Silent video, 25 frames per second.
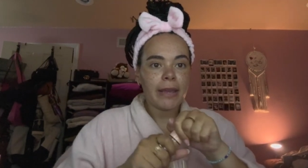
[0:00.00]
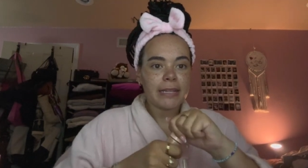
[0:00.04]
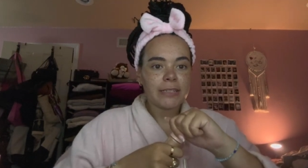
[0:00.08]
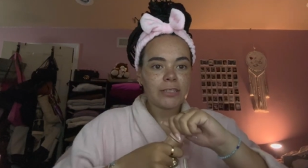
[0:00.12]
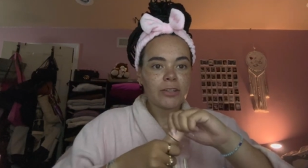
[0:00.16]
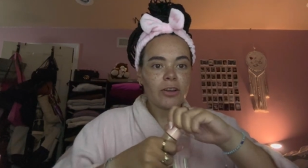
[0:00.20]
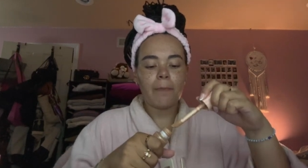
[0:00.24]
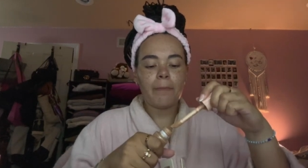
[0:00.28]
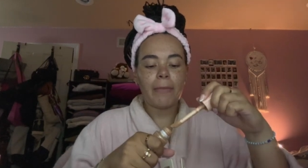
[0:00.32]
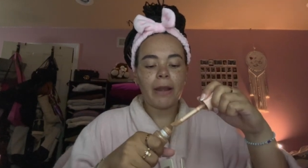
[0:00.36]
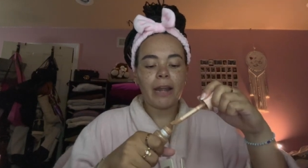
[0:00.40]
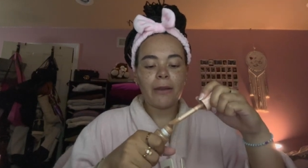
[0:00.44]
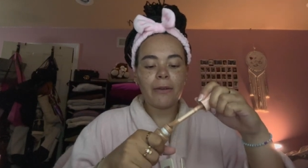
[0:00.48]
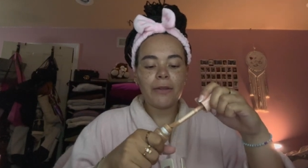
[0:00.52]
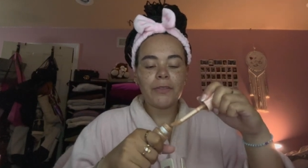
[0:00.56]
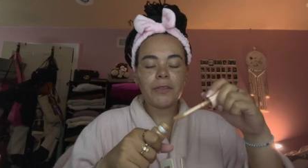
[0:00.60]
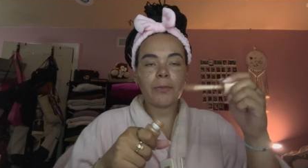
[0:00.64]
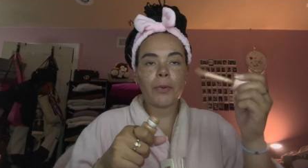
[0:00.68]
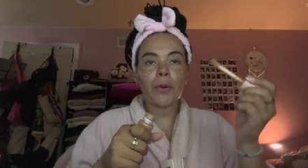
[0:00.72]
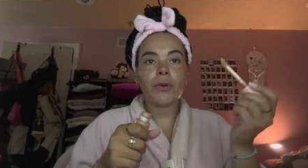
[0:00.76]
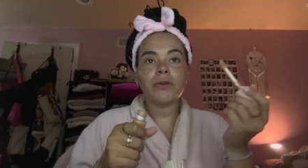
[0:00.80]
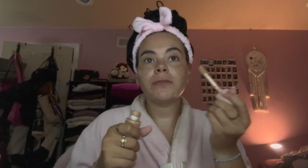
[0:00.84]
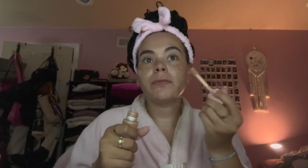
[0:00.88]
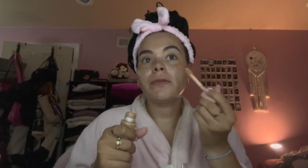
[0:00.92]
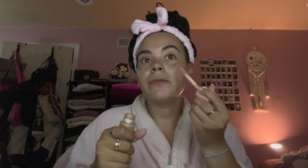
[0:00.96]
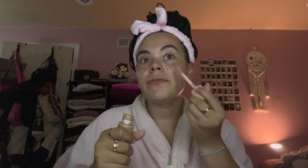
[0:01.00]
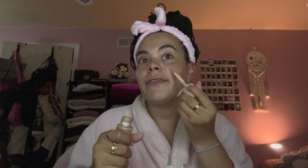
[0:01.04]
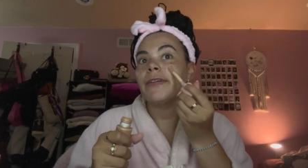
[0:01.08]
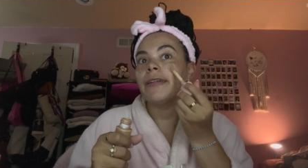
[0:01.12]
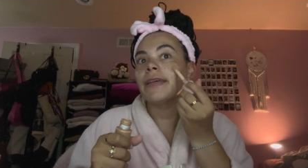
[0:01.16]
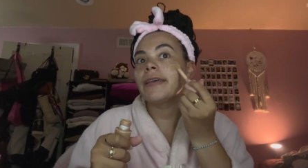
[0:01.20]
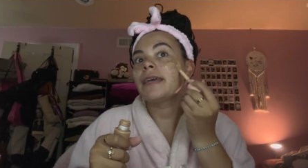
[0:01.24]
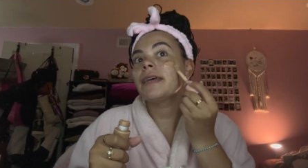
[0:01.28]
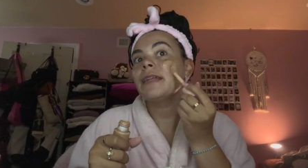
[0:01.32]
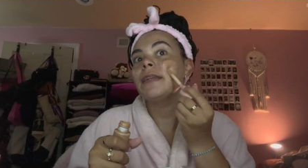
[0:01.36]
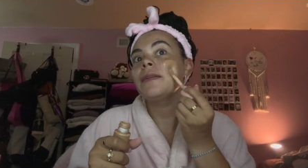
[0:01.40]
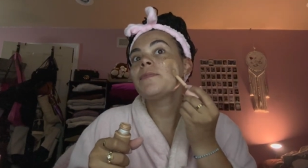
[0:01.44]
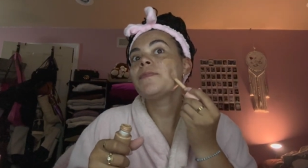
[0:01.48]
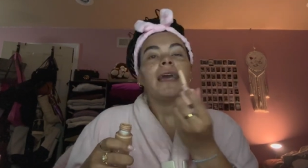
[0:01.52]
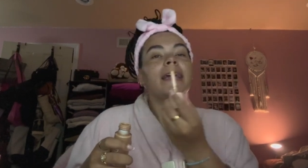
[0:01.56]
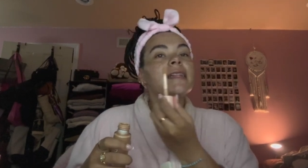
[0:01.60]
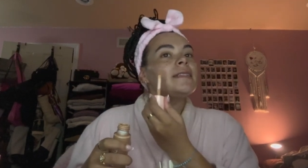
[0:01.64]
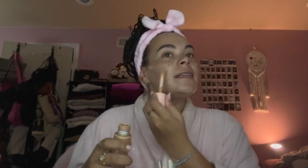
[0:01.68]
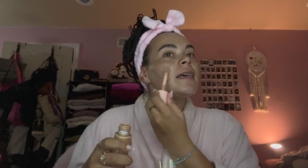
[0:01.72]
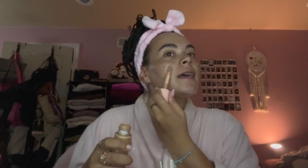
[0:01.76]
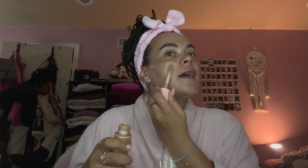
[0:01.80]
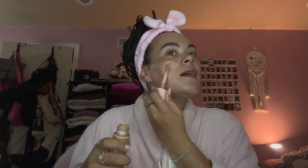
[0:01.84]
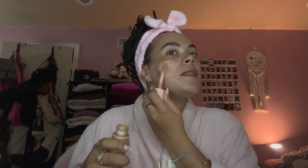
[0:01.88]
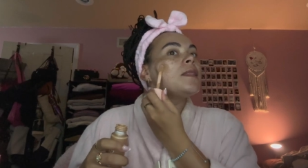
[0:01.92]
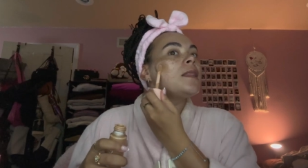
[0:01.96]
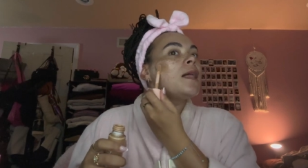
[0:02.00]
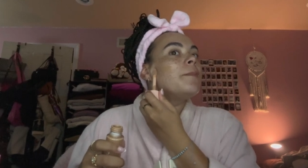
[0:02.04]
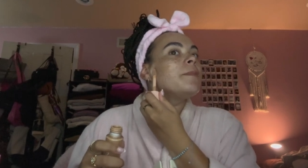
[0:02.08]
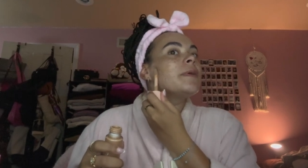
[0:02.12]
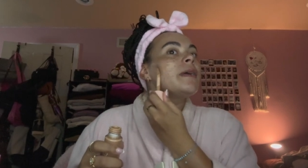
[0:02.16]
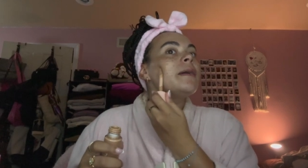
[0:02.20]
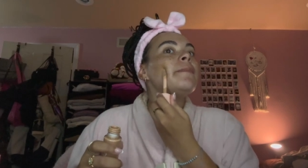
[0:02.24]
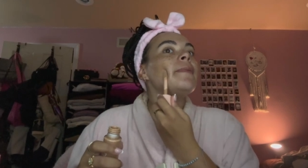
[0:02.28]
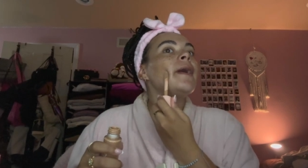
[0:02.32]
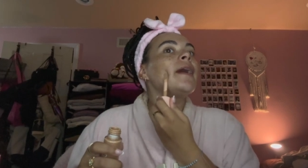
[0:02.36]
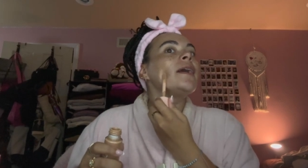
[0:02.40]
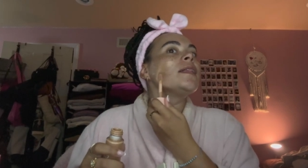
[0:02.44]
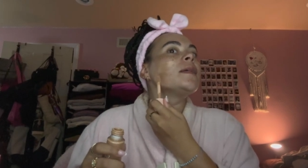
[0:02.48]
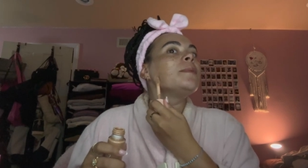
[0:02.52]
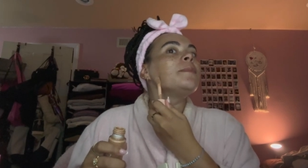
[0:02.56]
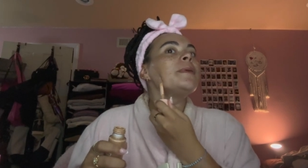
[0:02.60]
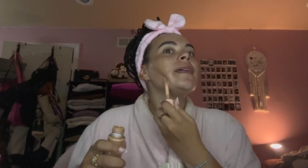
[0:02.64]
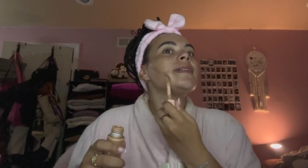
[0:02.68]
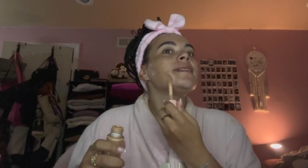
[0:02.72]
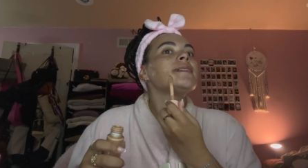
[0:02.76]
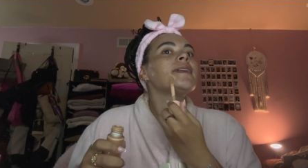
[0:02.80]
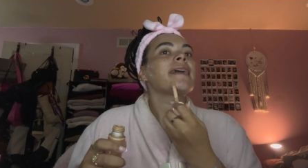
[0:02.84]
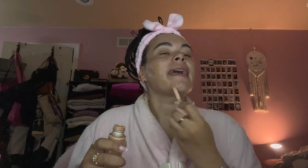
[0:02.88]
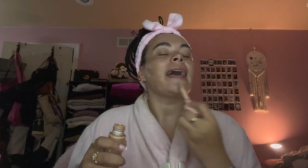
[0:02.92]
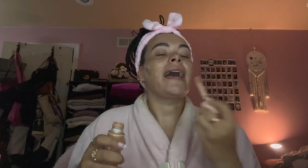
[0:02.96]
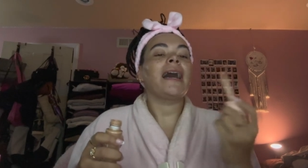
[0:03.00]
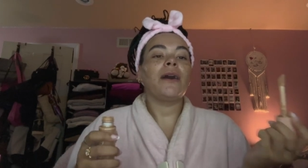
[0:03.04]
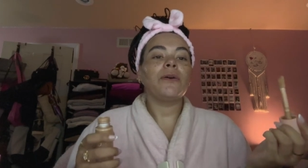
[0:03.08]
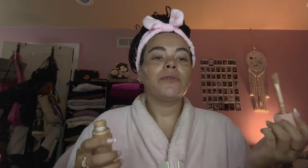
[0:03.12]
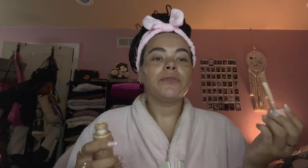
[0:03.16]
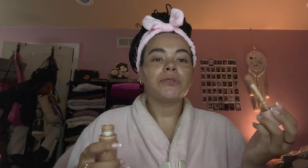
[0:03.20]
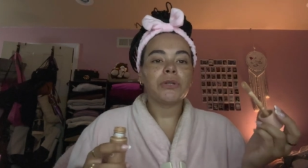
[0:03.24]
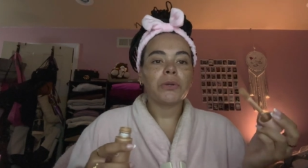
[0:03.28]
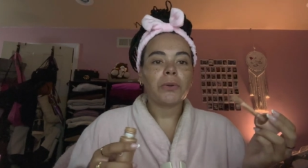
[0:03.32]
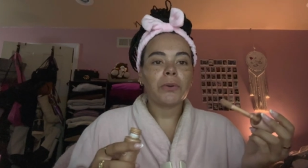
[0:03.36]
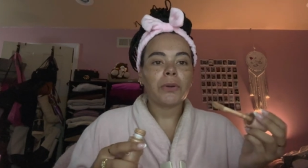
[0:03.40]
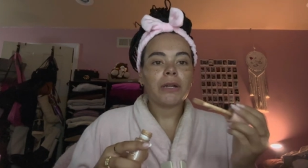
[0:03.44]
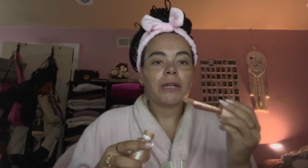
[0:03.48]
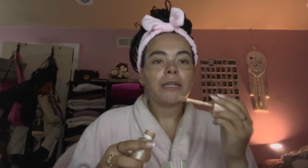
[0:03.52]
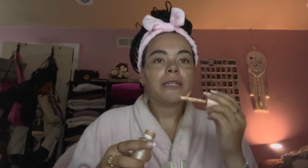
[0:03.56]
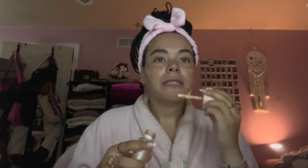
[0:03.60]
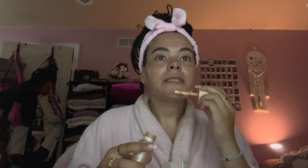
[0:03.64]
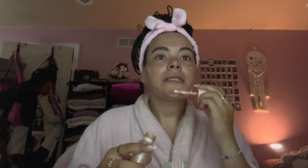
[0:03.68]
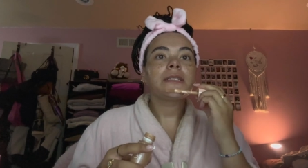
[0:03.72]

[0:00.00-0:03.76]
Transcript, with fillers: it's called Meriwether Post Pavilion. It's in Columbia, Maryland, but it's like outdoors.